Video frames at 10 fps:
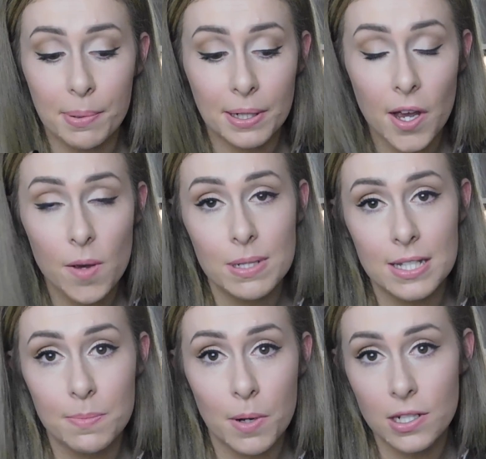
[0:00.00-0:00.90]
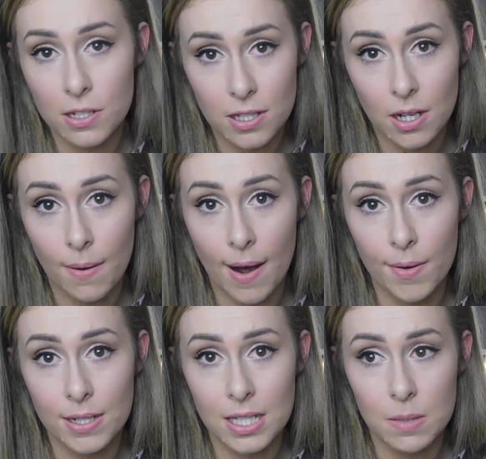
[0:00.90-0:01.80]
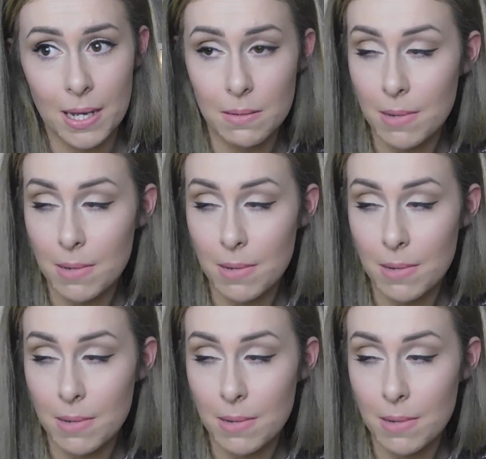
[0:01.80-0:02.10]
and I hope it's inspired you to go out and spend